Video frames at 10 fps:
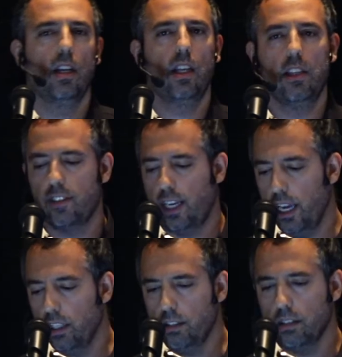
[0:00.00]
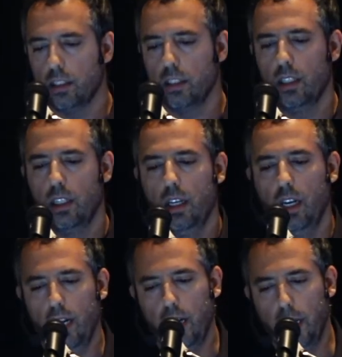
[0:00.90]
They scale.
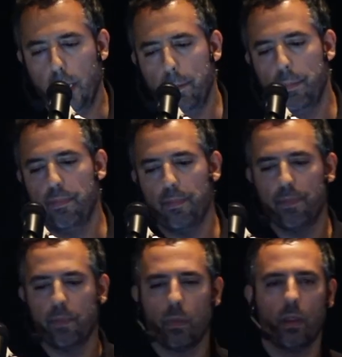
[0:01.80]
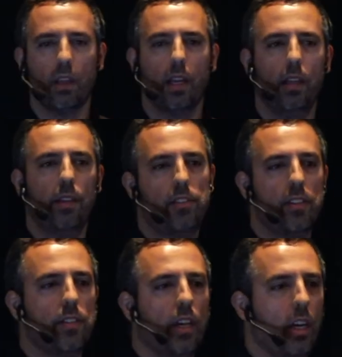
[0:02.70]
Um, this
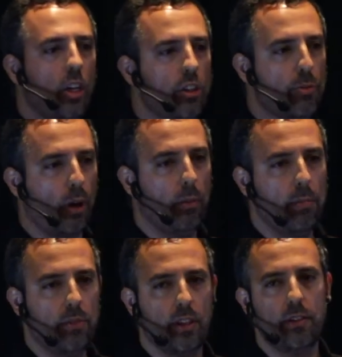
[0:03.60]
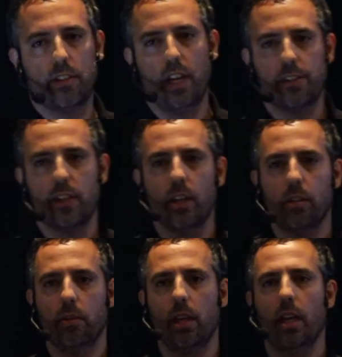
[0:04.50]
is a huge problem since last
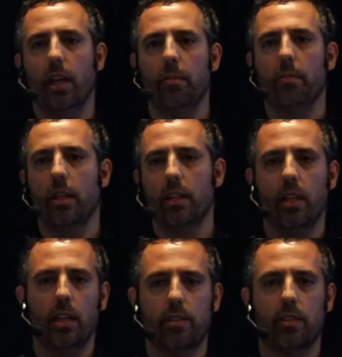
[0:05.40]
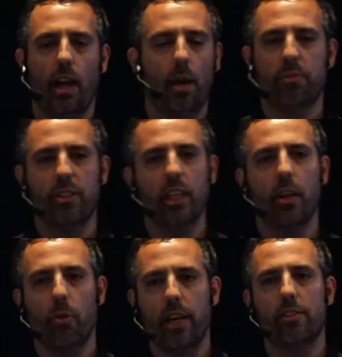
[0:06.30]
year. Uh, It's, I'm seeing
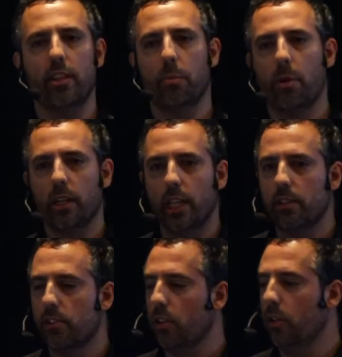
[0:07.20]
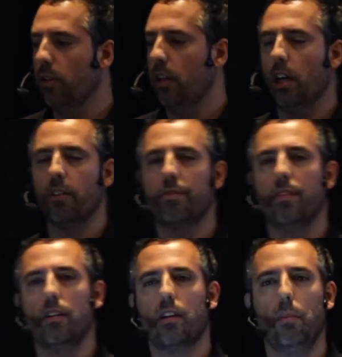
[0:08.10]
a race in the market, so a lot of
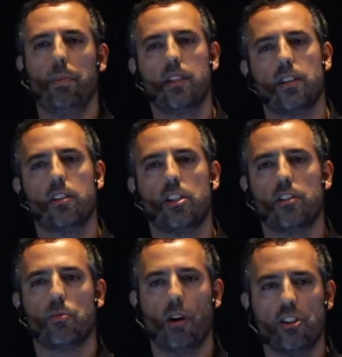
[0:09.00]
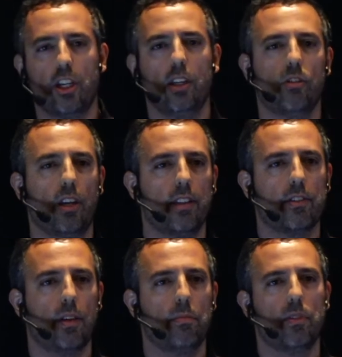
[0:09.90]
uh, companies are just rushing to get
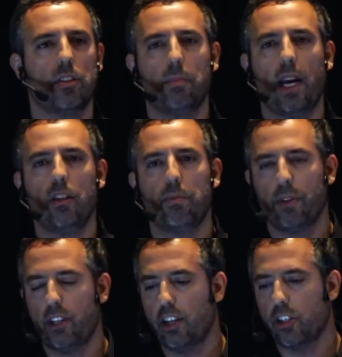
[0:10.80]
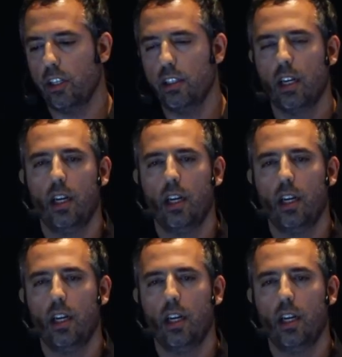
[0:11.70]
some, some kind of protection.